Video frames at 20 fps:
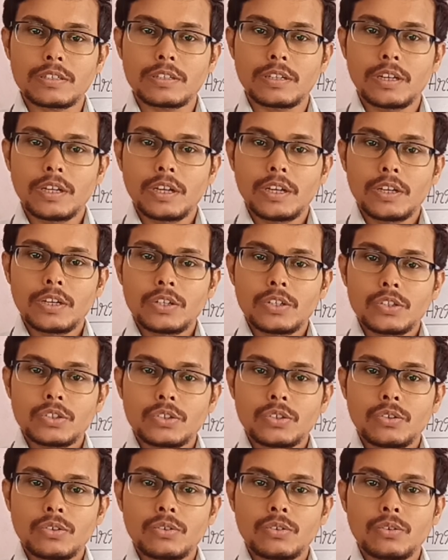So
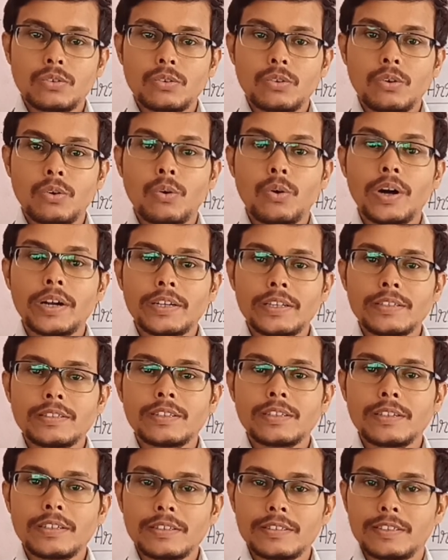what is the reason
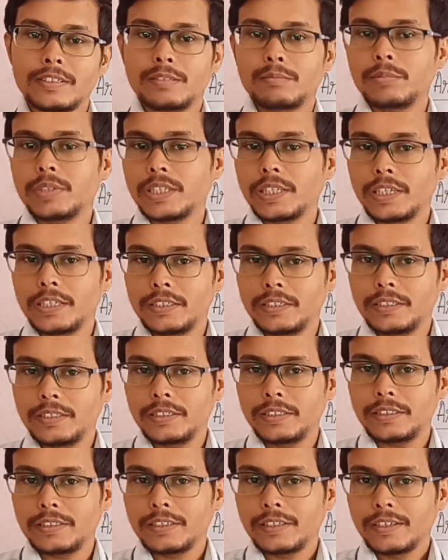behind it?
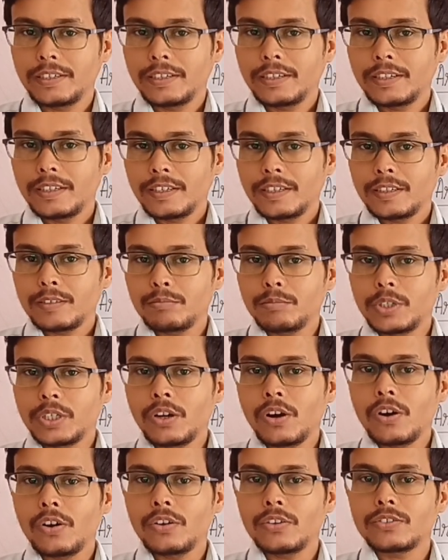Because
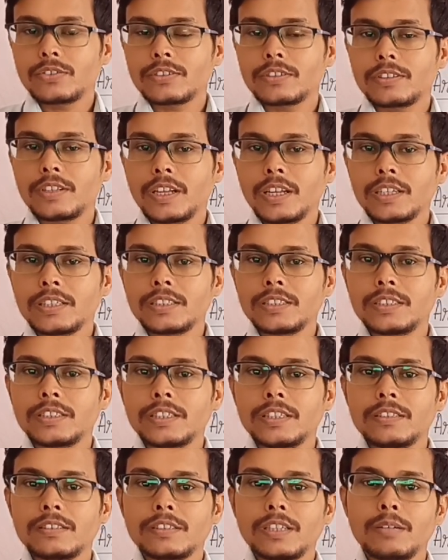they contain some
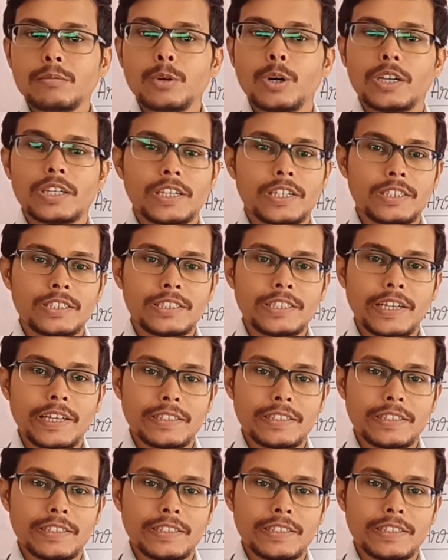organic acid.